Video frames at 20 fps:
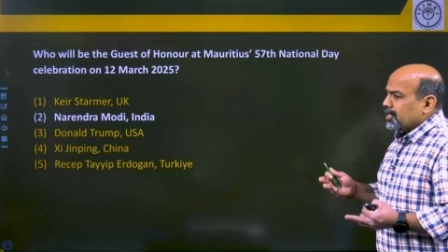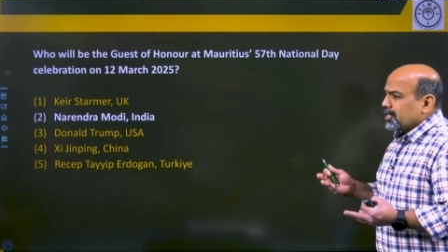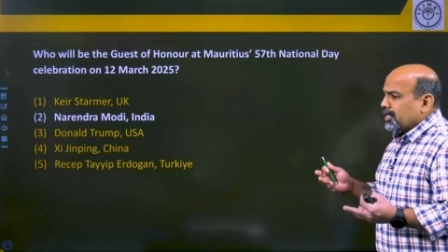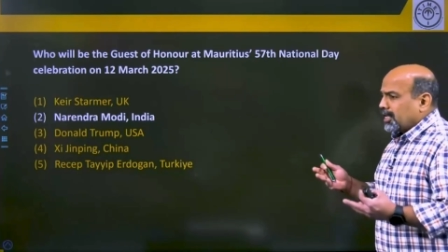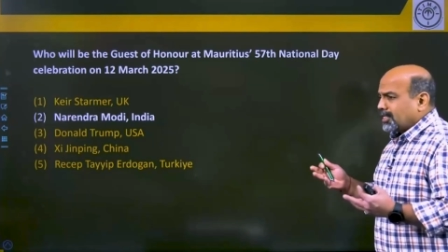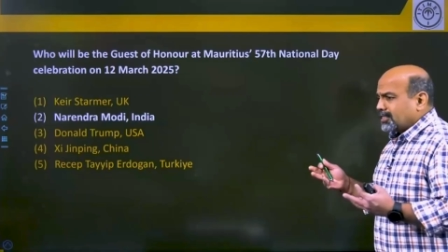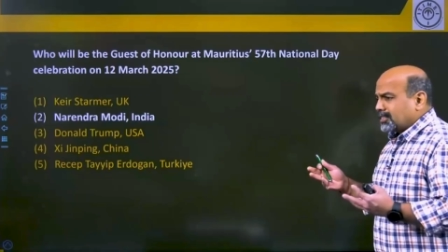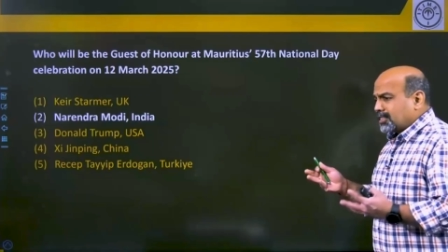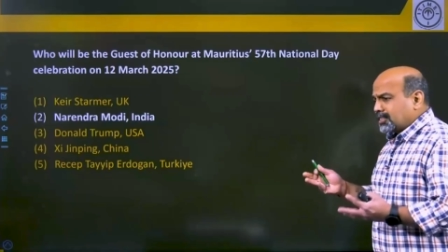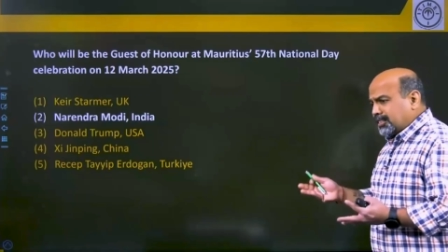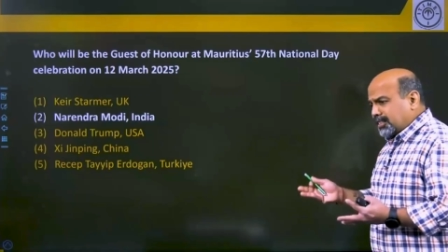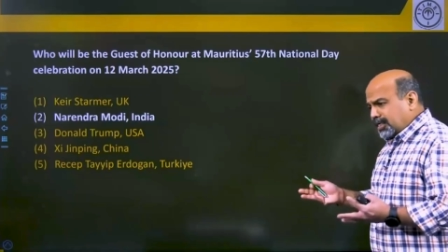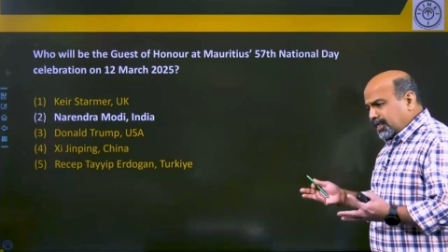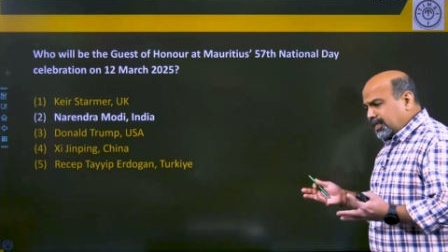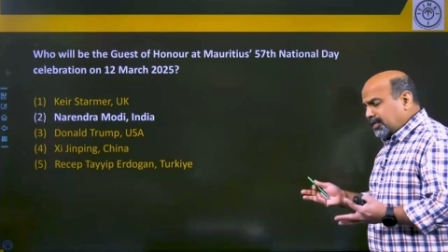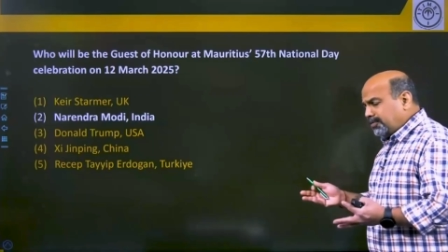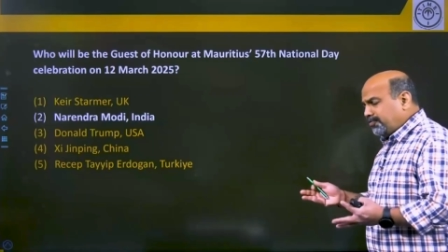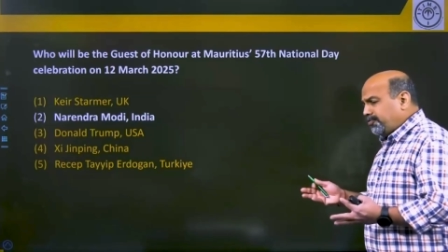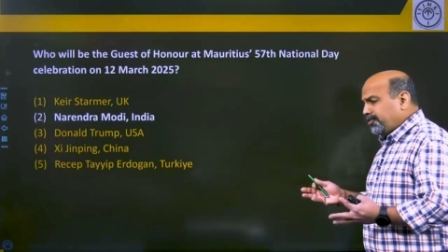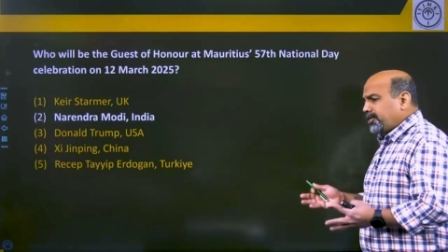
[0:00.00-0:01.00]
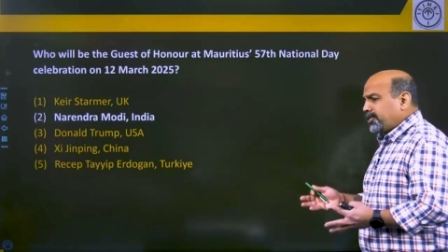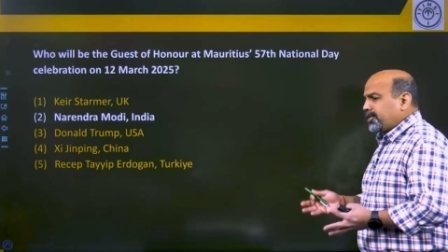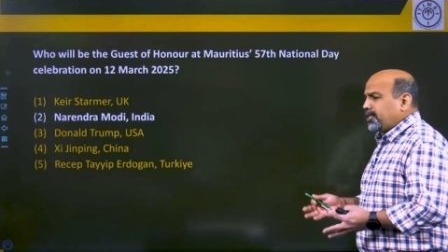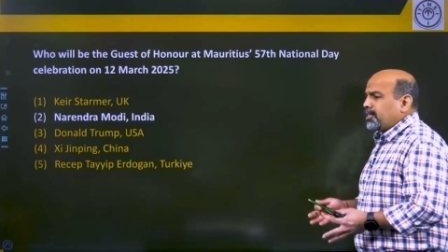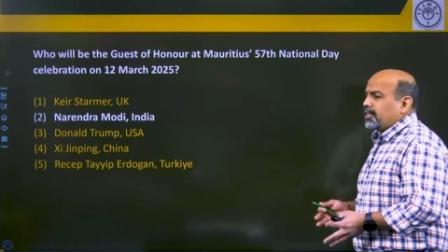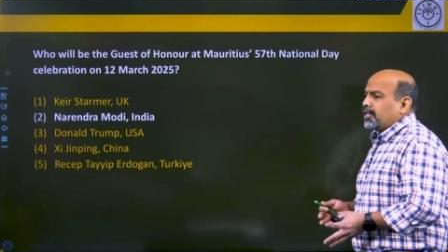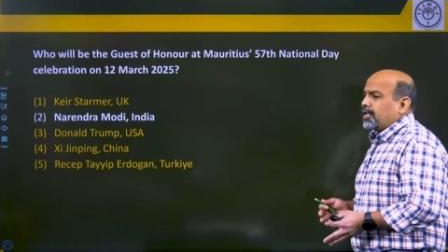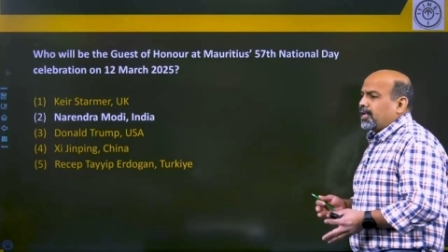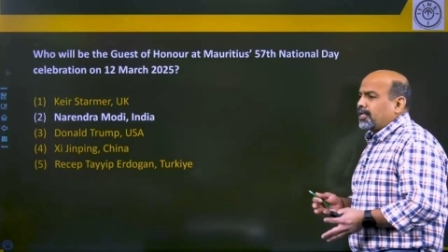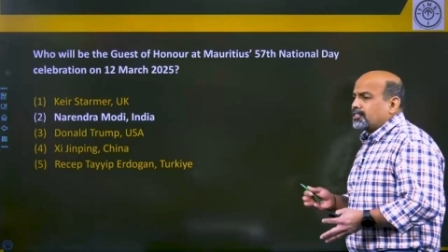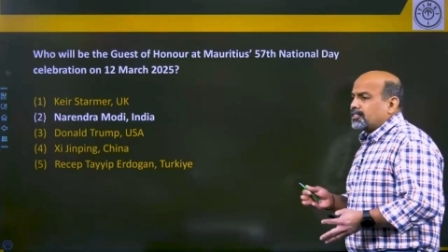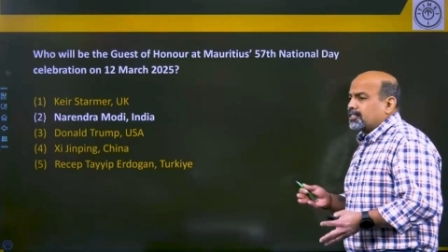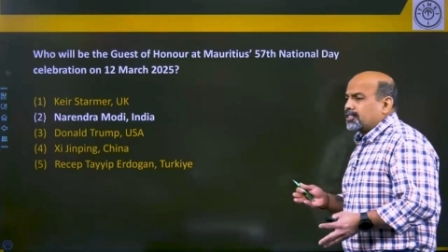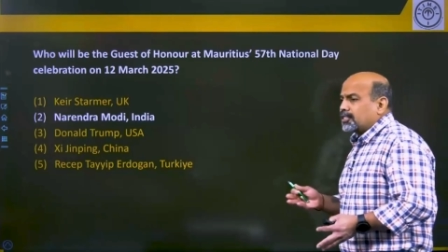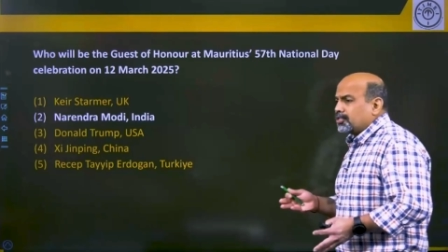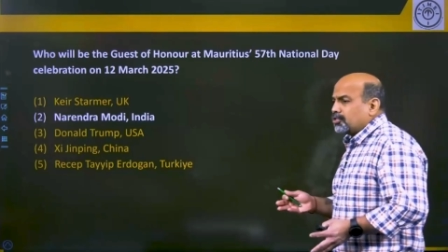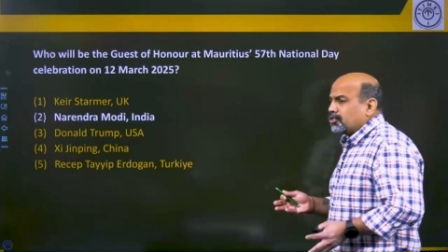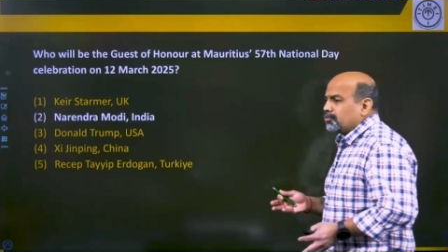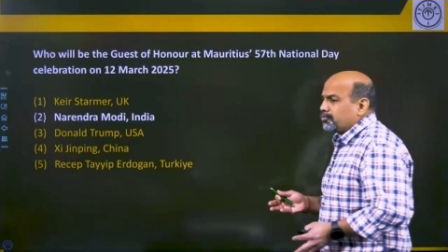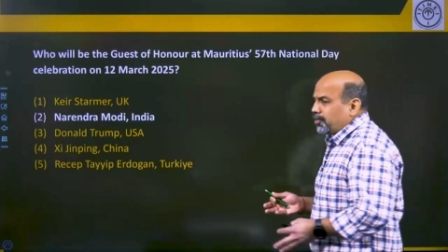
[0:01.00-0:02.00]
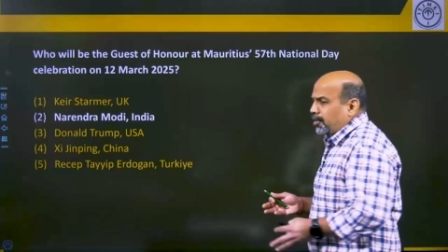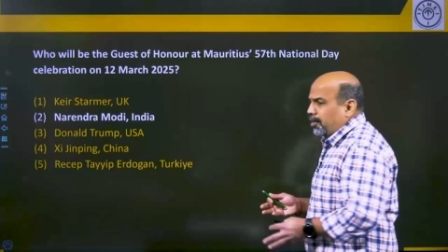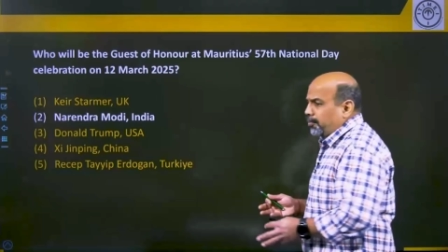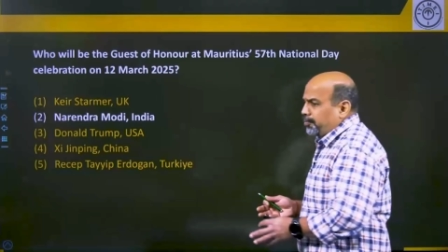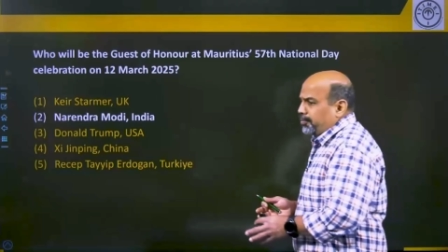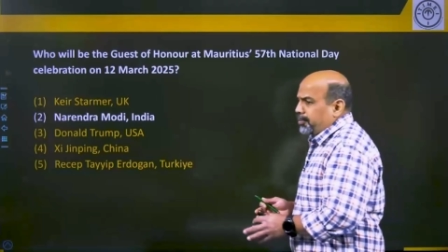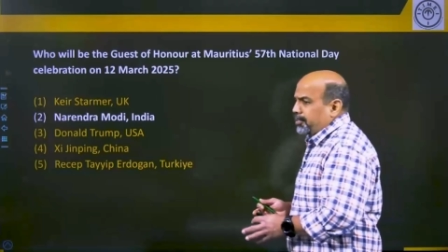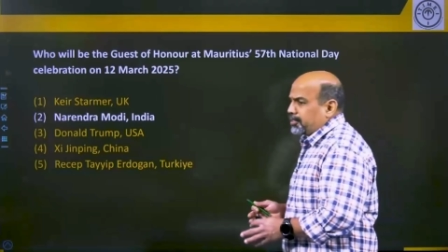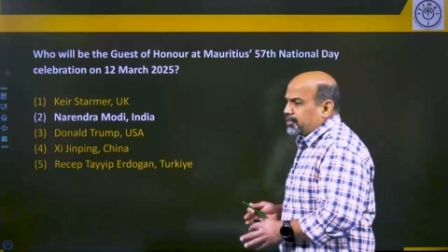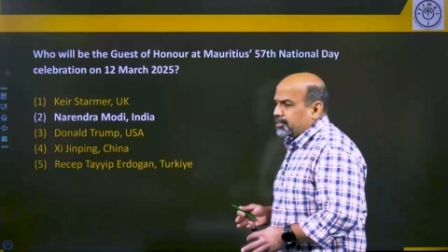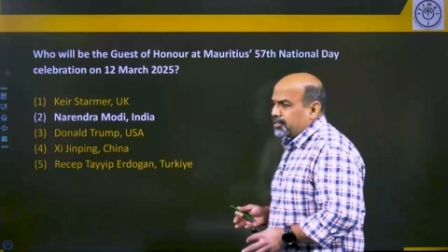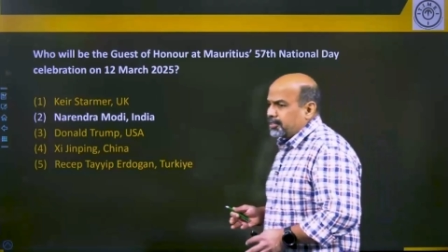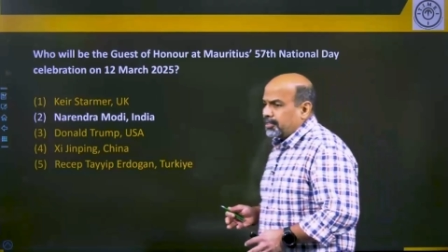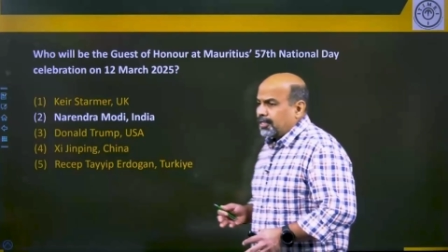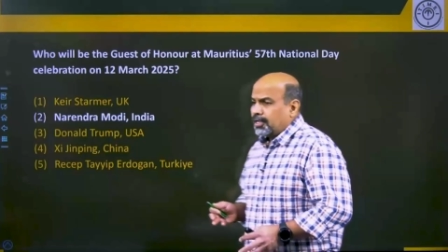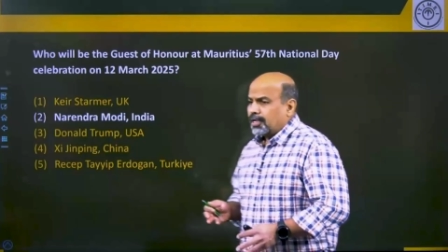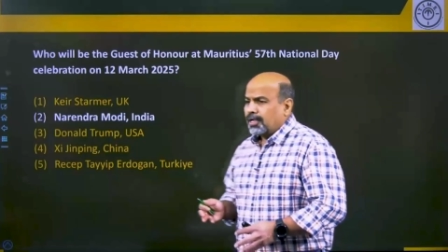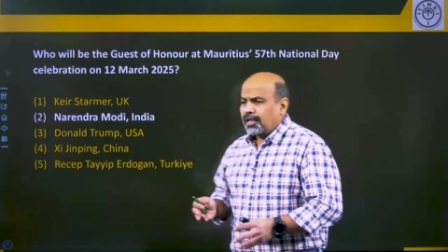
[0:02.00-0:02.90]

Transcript: has a significantly large Hindu population.